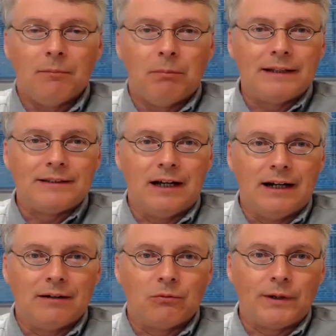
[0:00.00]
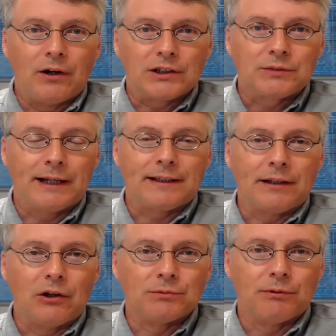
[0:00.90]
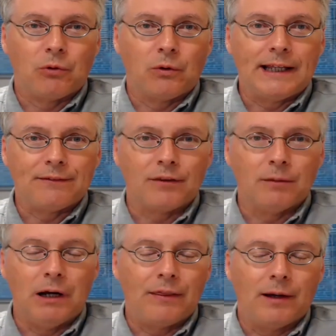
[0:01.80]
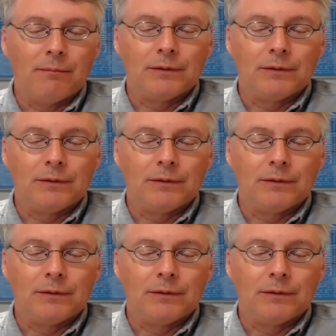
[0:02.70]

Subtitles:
but we are expecting those before the end of the month.